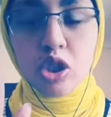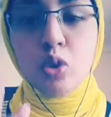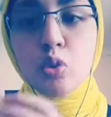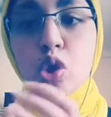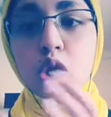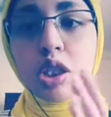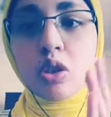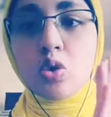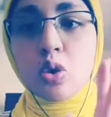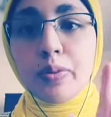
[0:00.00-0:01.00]
which
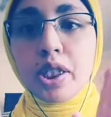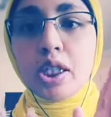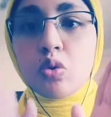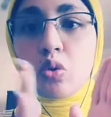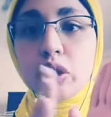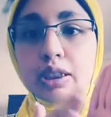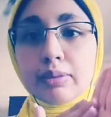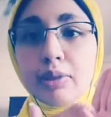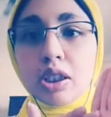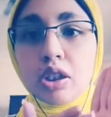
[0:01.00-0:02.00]
needed to be
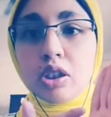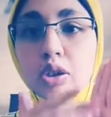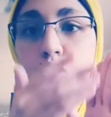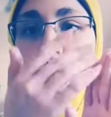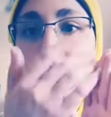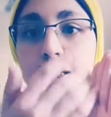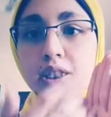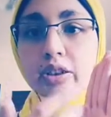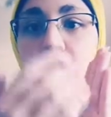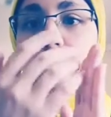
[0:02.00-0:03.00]
transmitted to the
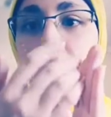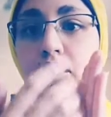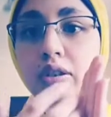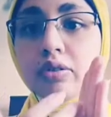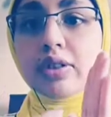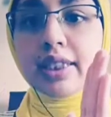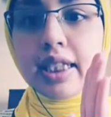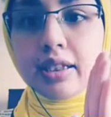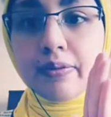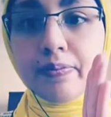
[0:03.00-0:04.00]
other nerve
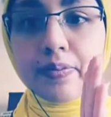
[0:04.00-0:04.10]
cell.